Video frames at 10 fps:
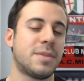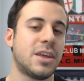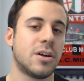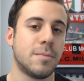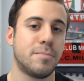
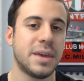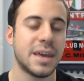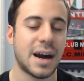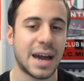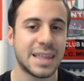deal
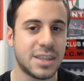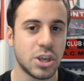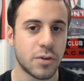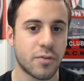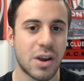be
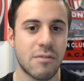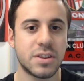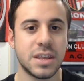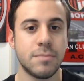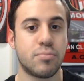ideal for
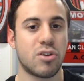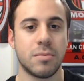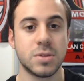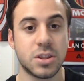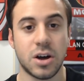Everton?
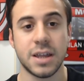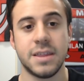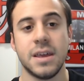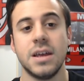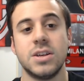Probably
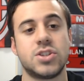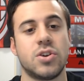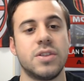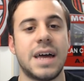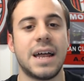not.
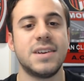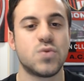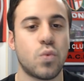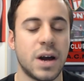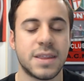So that
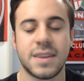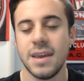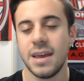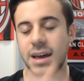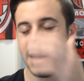is what
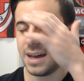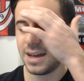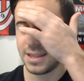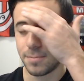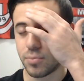
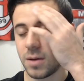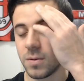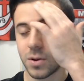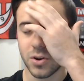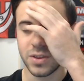the
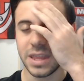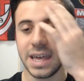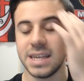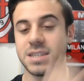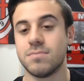problem currently
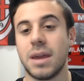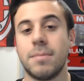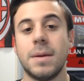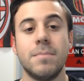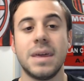is.
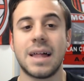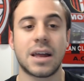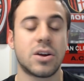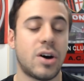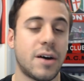Maybe
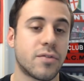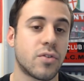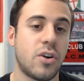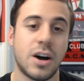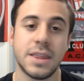Milan could
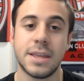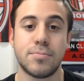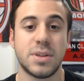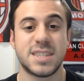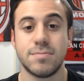offer Honda
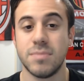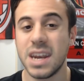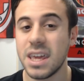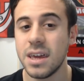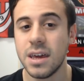plus
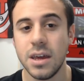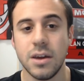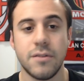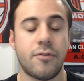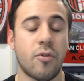money
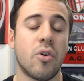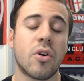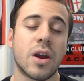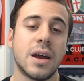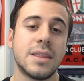
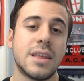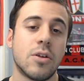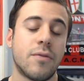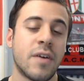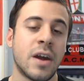for
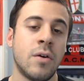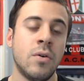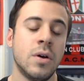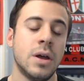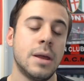
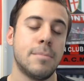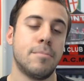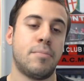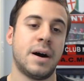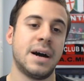Deulofeu,
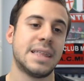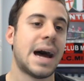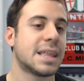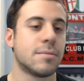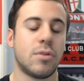but
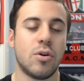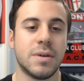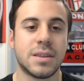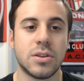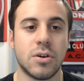at the
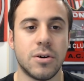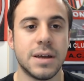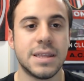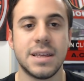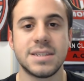moment, you know,
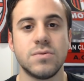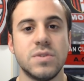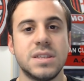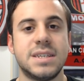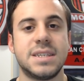it doesn't
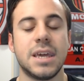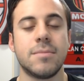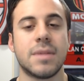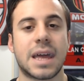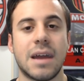really
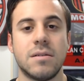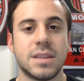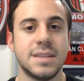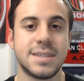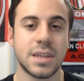seem like
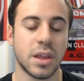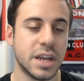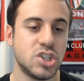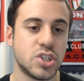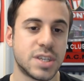Everton's still
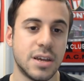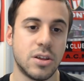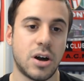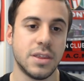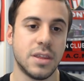interested
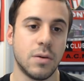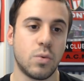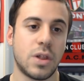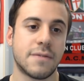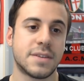in Honda.
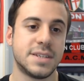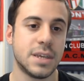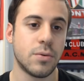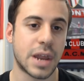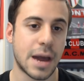We'll have to
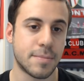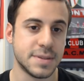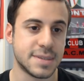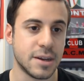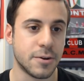see what
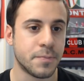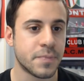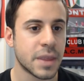happens there.